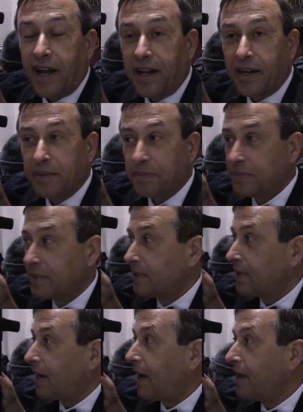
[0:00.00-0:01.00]

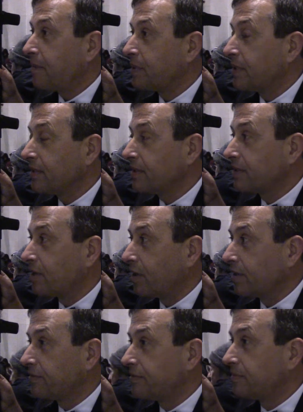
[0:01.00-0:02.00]
I am here
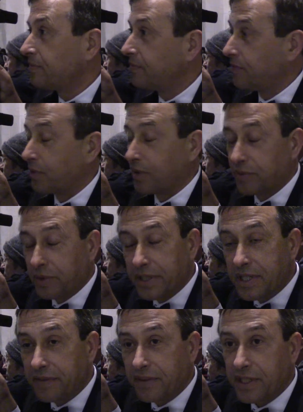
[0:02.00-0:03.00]
calling for
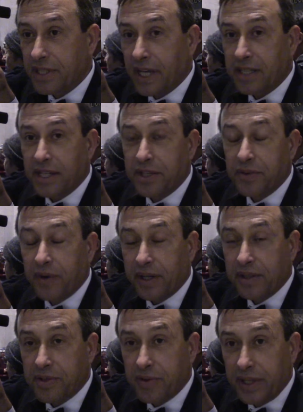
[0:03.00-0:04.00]
release of the assassination
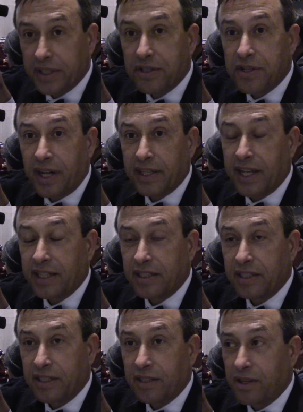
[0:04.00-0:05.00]
records related to John
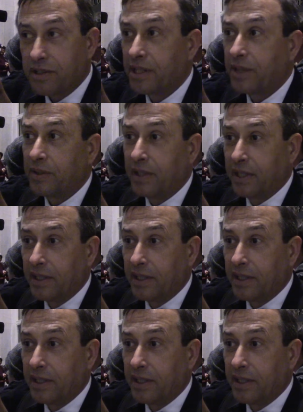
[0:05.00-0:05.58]
Kennedy, and also